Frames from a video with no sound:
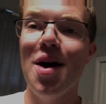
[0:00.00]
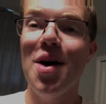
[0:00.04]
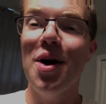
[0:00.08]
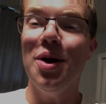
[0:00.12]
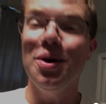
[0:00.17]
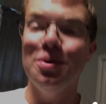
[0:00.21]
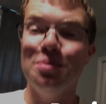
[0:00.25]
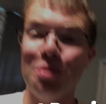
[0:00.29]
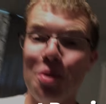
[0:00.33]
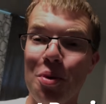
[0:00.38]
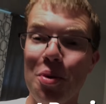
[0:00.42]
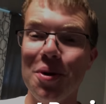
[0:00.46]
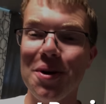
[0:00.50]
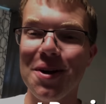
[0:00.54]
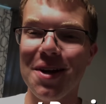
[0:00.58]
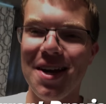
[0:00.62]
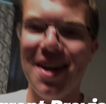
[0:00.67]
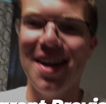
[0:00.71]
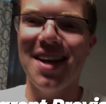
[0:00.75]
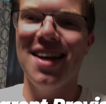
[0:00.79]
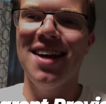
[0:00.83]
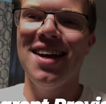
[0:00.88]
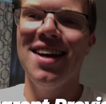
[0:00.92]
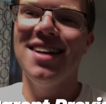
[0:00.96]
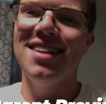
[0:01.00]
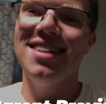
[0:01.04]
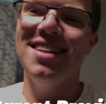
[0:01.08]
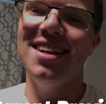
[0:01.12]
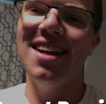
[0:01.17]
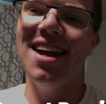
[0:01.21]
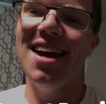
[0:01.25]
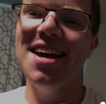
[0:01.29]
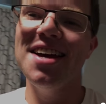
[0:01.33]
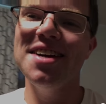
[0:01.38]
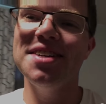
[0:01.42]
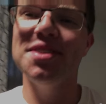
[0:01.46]
Good morning.
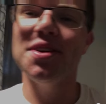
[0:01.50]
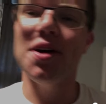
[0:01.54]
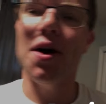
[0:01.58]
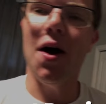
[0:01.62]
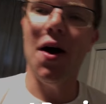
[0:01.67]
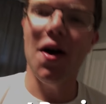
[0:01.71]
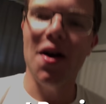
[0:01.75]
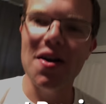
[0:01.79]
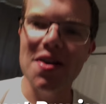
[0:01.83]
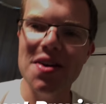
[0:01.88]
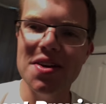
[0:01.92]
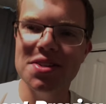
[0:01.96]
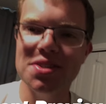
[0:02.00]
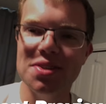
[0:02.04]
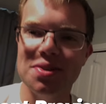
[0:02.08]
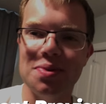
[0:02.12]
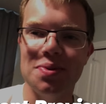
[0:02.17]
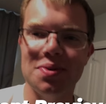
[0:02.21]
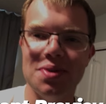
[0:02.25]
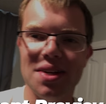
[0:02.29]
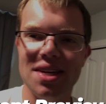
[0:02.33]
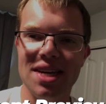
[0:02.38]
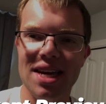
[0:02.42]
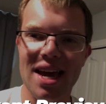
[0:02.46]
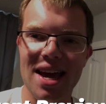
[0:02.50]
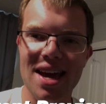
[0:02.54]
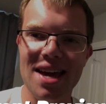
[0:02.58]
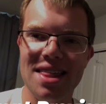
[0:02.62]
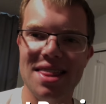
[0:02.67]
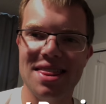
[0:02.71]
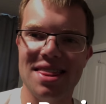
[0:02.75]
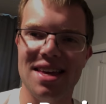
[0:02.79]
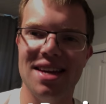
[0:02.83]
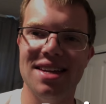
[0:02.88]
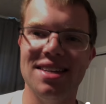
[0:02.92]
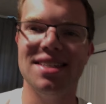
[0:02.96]
Today is August
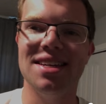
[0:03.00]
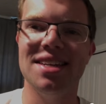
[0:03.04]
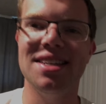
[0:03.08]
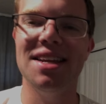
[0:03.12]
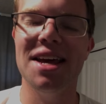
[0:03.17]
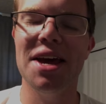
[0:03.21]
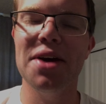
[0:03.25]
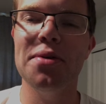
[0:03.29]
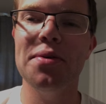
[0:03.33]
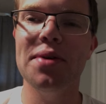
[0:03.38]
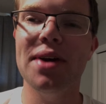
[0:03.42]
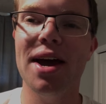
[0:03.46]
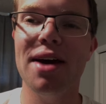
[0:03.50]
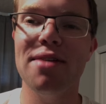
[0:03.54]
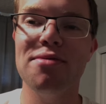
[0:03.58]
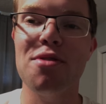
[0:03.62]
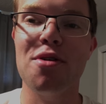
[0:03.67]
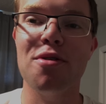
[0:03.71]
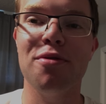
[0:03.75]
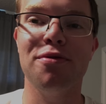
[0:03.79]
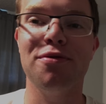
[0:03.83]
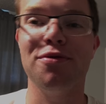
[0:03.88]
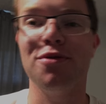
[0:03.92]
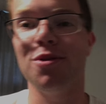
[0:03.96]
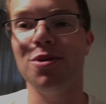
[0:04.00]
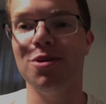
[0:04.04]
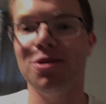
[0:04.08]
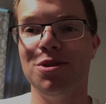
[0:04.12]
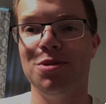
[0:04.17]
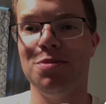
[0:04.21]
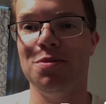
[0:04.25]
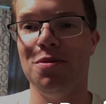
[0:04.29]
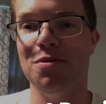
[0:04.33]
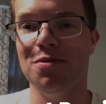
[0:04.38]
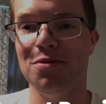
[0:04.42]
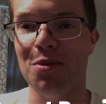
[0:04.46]
28th, and today we have our
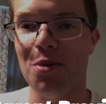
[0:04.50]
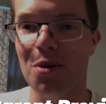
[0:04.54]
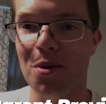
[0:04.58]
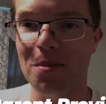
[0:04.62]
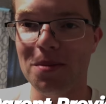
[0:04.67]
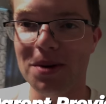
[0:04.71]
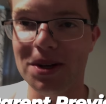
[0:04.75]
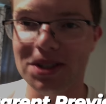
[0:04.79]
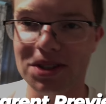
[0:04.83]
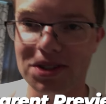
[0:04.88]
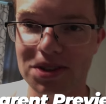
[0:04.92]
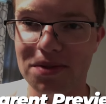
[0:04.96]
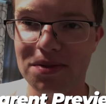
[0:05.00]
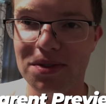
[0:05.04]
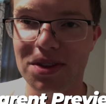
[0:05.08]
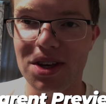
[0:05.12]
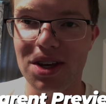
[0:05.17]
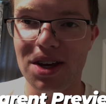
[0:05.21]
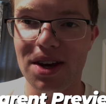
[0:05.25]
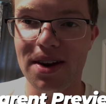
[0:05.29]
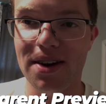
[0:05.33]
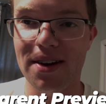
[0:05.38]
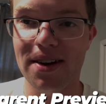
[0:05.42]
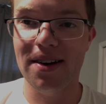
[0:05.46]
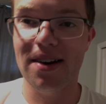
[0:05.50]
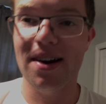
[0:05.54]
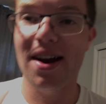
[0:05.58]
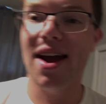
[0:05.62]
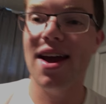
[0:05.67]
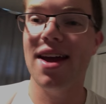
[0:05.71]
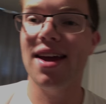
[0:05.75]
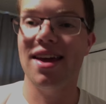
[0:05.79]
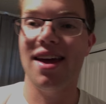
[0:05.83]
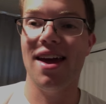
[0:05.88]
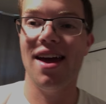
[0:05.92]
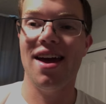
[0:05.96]
first performance of the year,
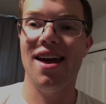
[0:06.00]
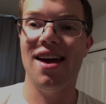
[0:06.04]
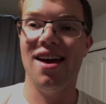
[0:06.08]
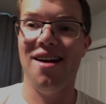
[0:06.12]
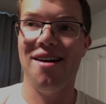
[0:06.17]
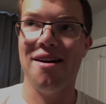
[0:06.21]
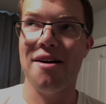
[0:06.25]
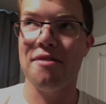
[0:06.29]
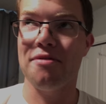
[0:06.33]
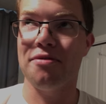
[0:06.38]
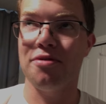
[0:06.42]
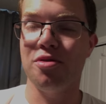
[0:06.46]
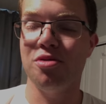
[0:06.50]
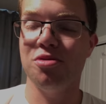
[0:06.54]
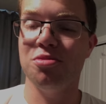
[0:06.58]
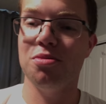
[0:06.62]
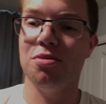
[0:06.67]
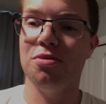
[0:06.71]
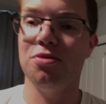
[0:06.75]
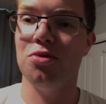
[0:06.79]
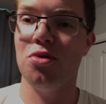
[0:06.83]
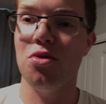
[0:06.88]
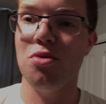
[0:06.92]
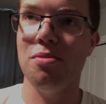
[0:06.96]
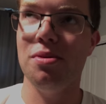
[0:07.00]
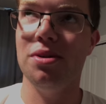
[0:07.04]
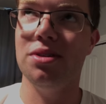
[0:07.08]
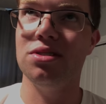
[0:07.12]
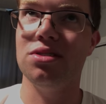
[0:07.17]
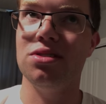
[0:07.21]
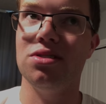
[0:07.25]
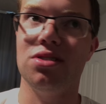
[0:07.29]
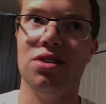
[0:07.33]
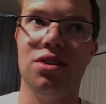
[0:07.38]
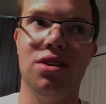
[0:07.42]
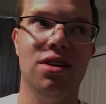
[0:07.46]
aka our first performance
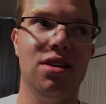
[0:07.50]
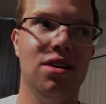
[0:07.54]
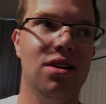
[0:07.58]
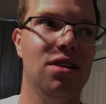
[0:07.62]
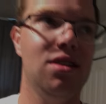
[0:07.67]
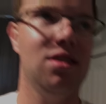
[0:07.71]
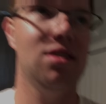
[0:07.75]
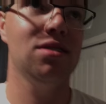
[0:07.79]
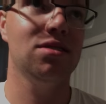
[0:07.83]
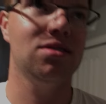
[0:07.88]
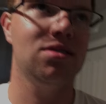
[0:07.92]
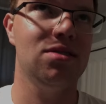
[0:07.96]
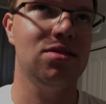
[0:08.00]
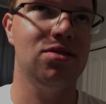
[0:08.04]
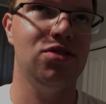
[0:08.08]
since